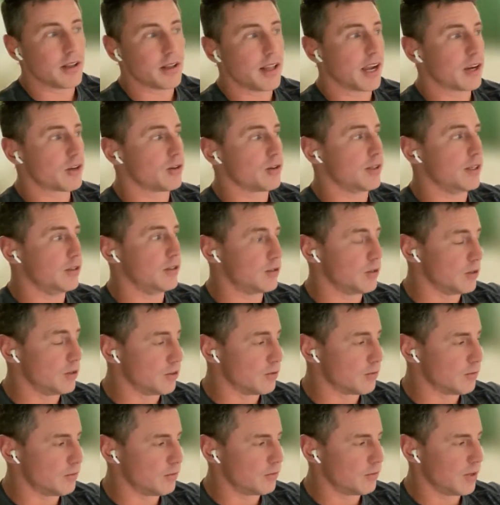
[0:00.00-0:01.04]
And I could actually
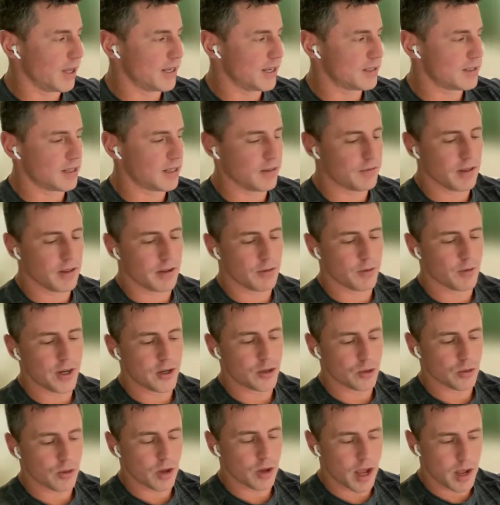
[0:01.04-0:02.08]
do like stuff
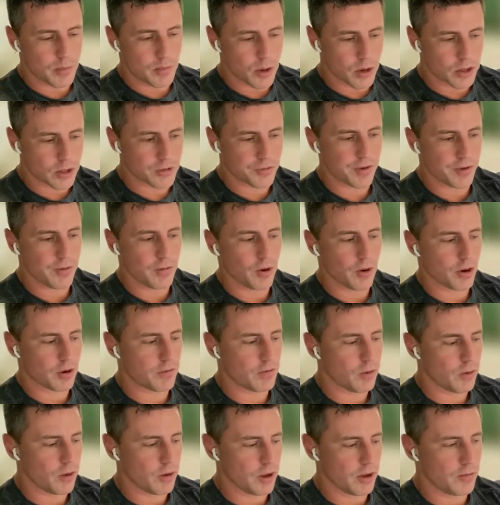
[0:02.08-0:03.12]
like regional hypertrophy
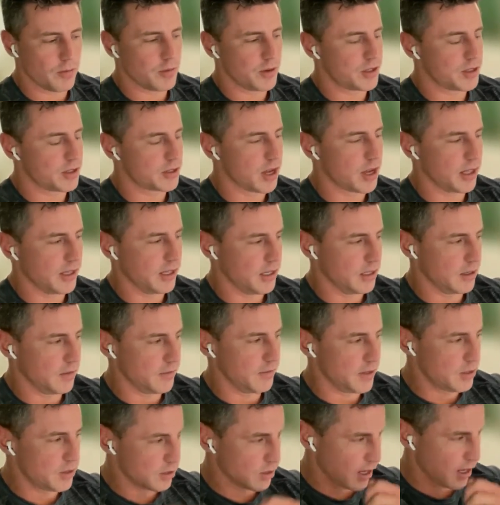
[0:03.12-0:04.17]
work for you, which is
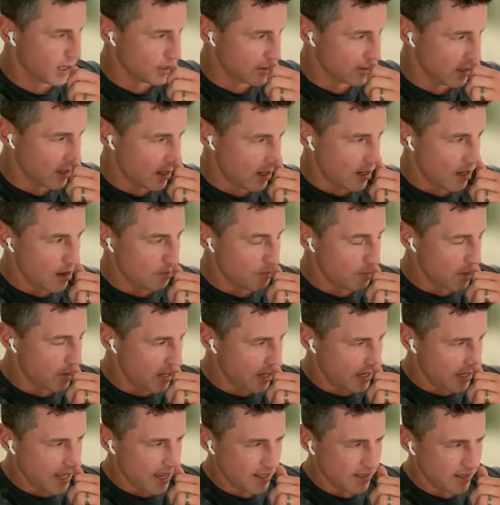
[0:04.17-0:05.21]
highly individualized.
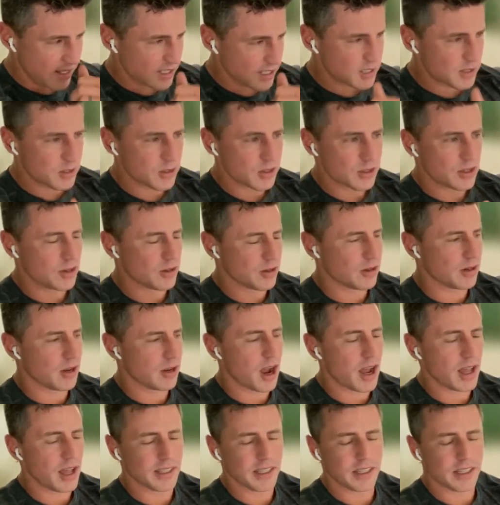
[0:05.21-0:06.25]
But again, that's because
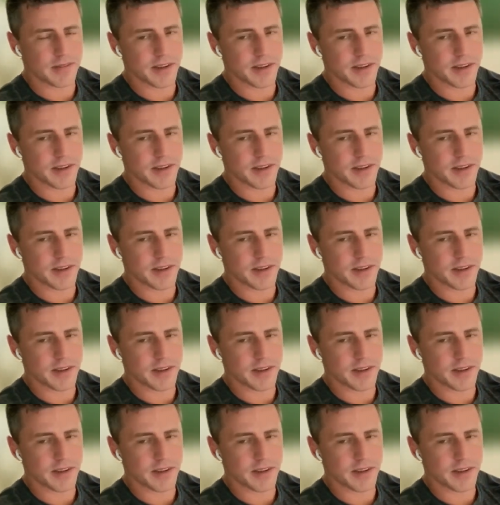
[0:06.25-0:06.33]
you're